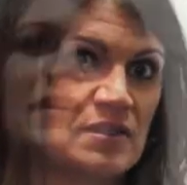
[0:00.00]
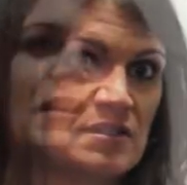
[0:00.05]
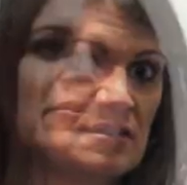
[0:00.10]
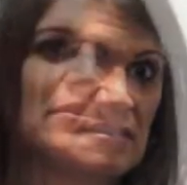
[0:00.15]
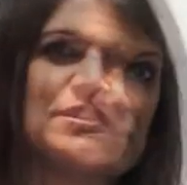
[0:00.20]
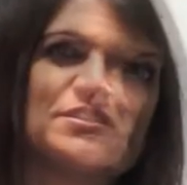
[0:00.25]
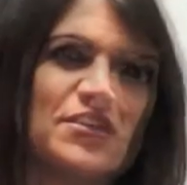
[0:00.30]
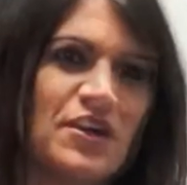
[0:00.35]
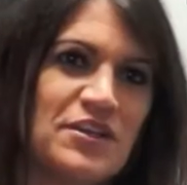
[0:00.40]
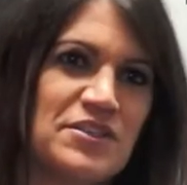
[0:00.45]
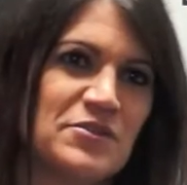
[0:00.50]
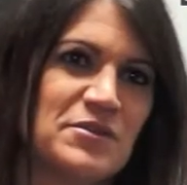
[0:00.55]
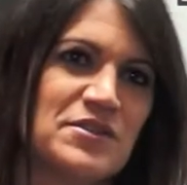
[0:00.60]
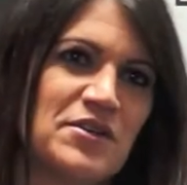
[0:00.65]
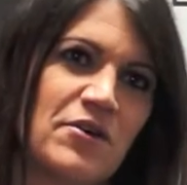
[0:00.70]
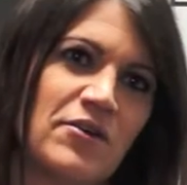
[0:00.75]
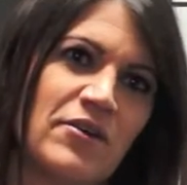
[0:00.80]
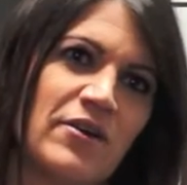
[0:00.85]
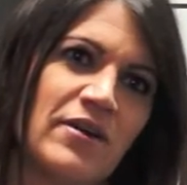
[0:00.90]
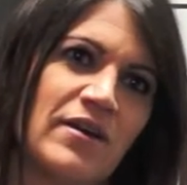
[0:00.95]
If I were to talk to a
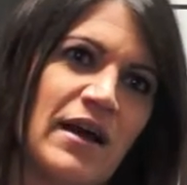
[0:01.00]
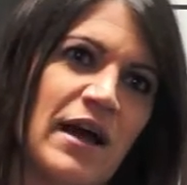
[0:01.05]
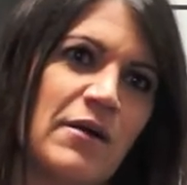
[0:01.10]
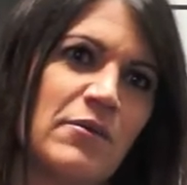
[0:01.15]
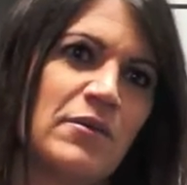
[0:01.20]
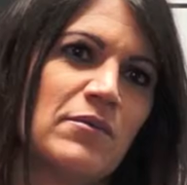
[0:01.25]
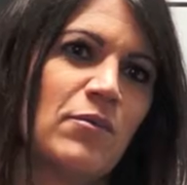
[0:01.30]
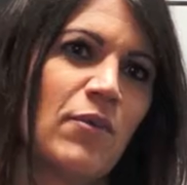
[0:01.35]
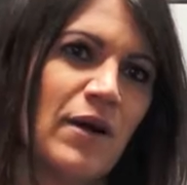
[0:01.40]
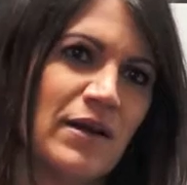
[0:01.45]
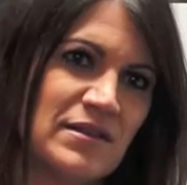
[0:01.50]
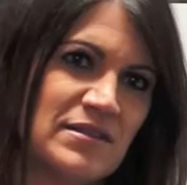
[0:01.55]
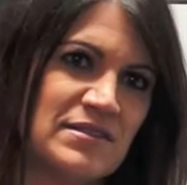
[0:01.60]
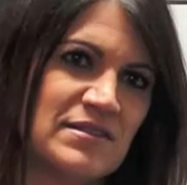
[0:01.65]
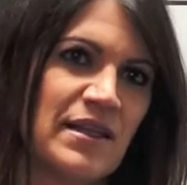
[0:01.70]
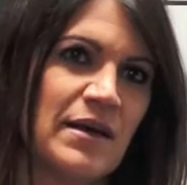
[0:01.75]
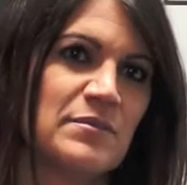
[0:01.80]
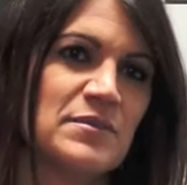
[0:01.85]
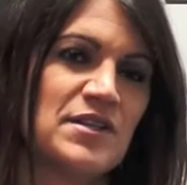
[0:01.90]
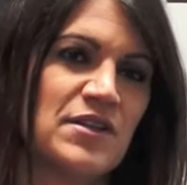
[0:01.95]
donor, I would want
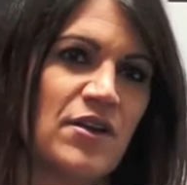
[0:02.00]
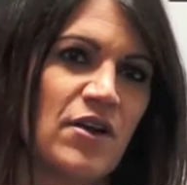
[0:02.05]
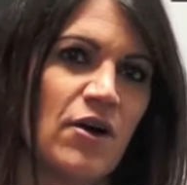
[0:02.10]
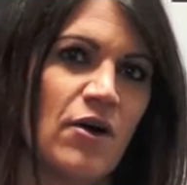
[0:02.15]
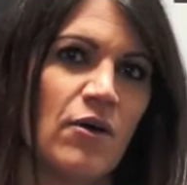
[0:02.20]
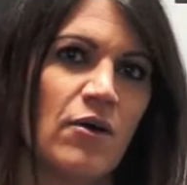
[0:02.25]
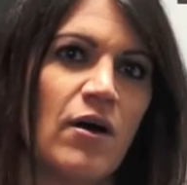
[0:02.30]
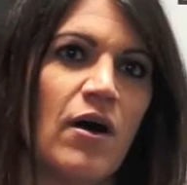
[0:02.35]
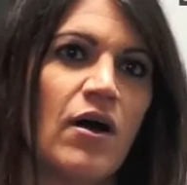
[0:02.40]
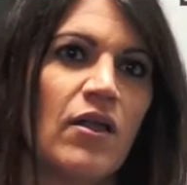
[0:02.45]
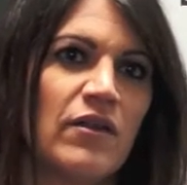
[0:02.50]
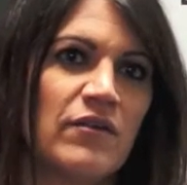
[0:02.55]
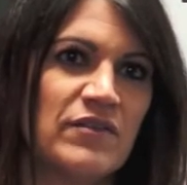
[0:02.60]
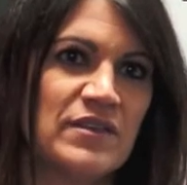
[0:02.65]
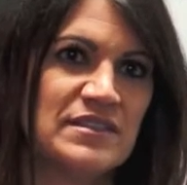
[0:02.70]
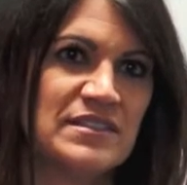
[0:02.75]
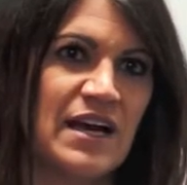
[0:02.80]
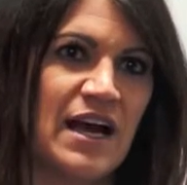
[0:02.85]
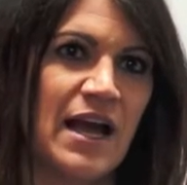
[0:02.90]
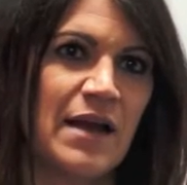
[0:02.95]
them to know all of
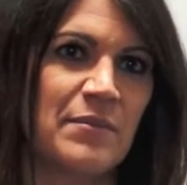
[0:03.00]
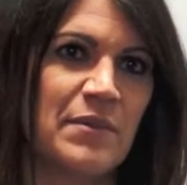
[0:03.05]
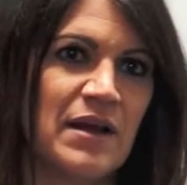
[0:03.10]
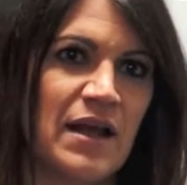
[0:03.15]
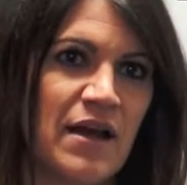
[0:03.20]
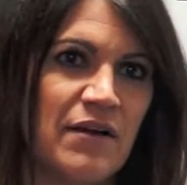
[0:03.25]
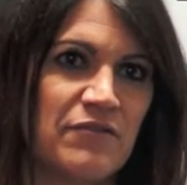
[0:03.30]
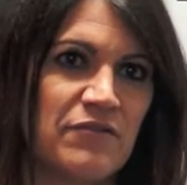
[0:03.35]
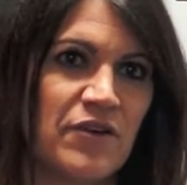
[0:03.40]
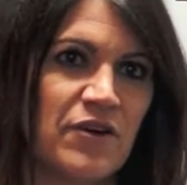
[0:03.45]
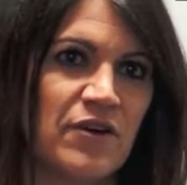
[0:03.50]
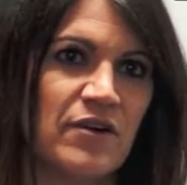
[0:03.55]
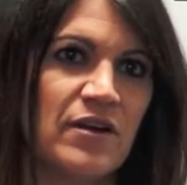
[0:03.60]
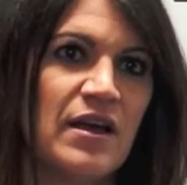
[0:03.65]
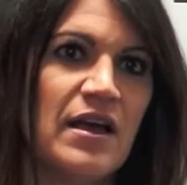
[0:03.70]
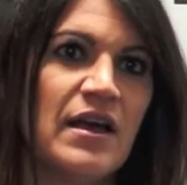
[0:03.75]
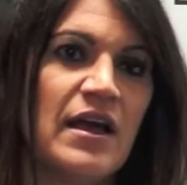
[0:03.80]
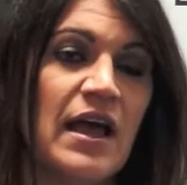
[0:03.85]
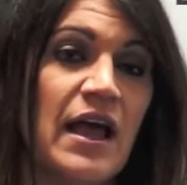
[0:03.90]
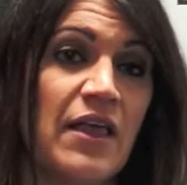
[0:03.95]
the time and effort
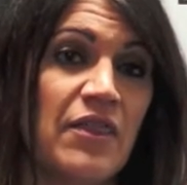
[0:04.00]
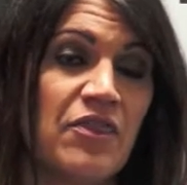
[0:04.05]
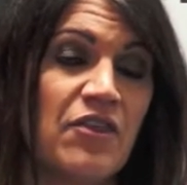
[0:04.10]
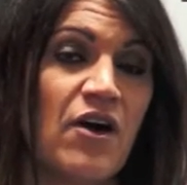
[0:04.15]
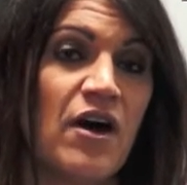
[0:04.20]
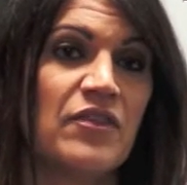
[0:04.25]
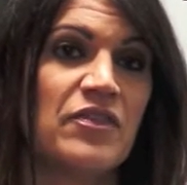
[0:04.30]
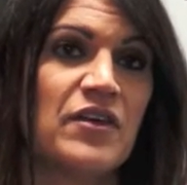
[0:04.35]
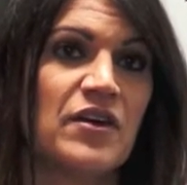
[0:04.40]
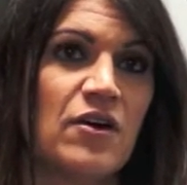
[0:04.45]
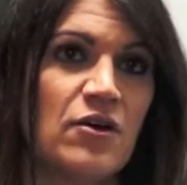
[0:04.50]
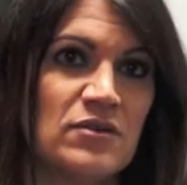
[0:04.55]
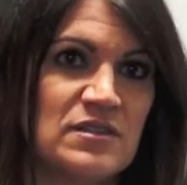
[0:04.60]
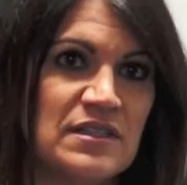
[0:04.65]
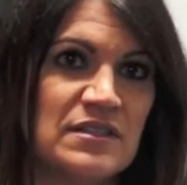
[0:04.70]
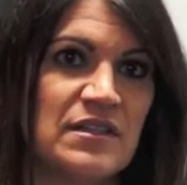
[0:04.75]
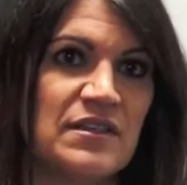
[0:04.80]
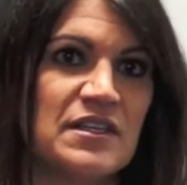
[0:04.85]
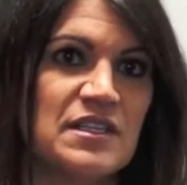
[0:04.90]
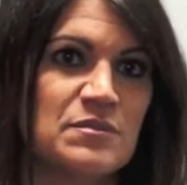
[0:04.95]
and thought that goes
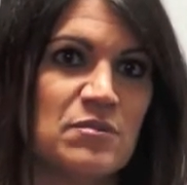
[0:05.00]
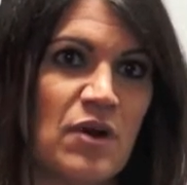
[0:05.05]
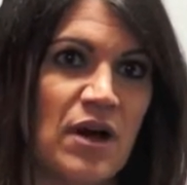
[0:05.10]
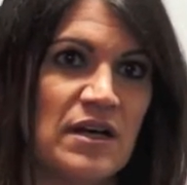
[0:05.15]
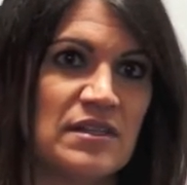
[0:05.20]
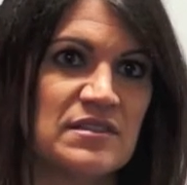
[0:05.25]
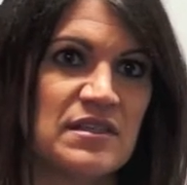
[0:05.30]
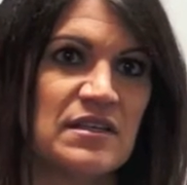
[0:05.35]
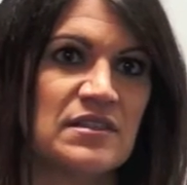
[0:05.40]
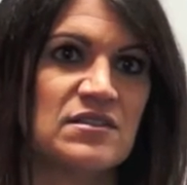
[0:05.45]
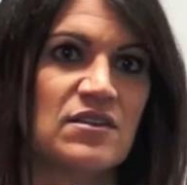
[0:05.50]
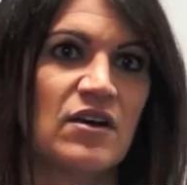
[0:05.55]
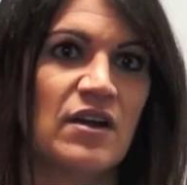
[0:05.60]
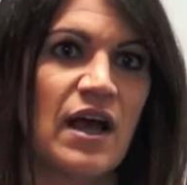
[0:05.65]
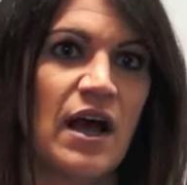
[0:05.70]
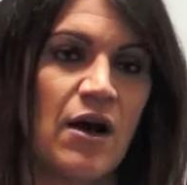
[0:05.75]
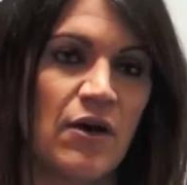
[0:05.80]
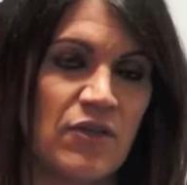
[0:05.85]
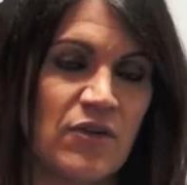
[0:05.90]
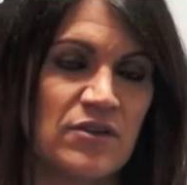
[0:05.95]
into this process on
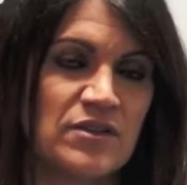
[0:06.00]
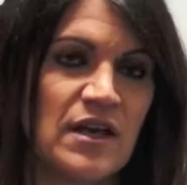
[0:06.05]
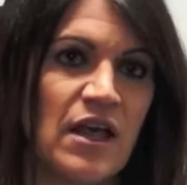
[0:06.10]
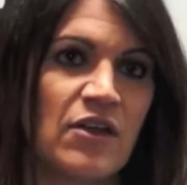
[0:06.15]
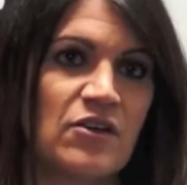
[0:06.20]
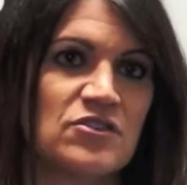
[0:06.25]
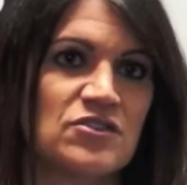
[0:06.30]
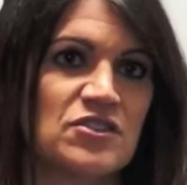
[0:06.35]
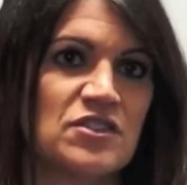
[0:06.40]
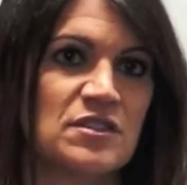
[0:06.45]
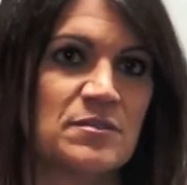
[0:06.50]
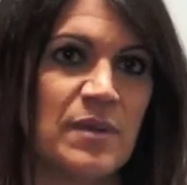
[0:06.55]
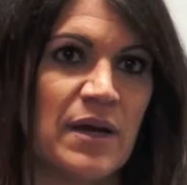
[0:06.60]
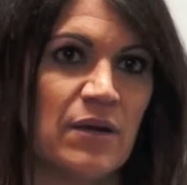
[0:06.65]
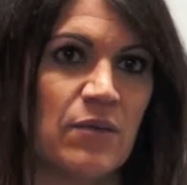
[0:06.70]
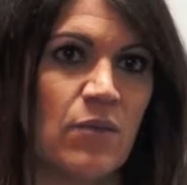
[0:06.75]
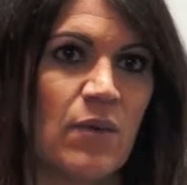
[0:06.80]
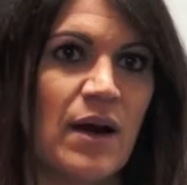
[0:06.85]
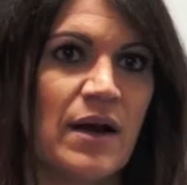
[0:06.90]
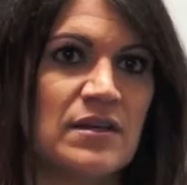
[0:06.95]
how their dollars are
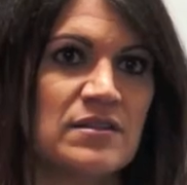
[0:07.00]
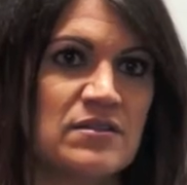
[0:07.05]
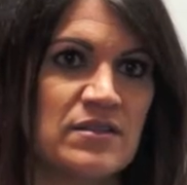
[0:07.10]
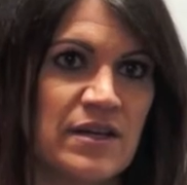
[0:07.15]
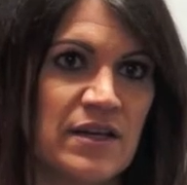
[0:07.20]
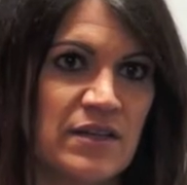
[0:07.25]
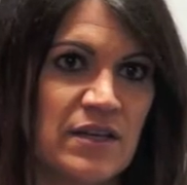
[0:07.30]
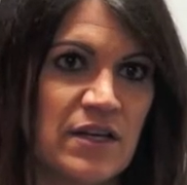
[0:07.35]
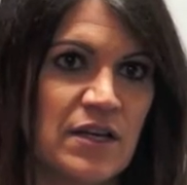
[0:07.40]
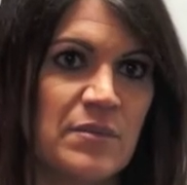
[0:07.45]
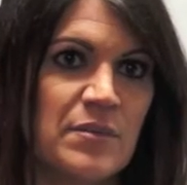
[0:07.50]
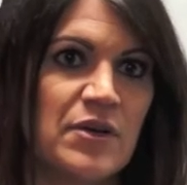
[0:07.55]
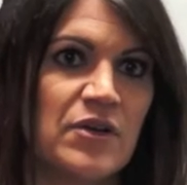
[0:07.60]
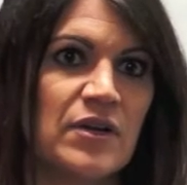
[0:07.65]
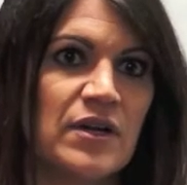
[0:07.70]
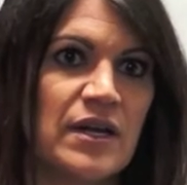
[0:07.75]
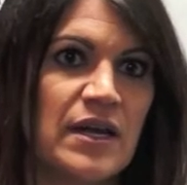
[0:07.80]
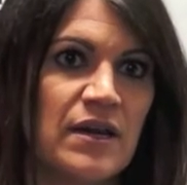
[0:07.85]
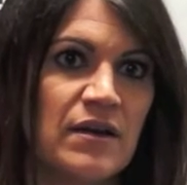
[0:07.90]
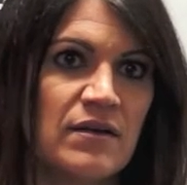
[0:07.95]
spent wisely in the
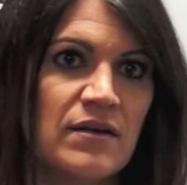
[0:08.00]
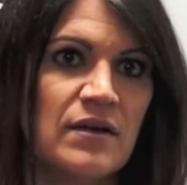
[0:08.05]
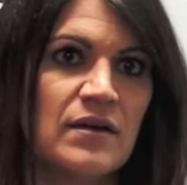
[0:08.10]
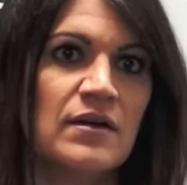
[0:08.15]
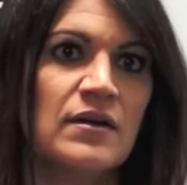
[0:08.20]
community.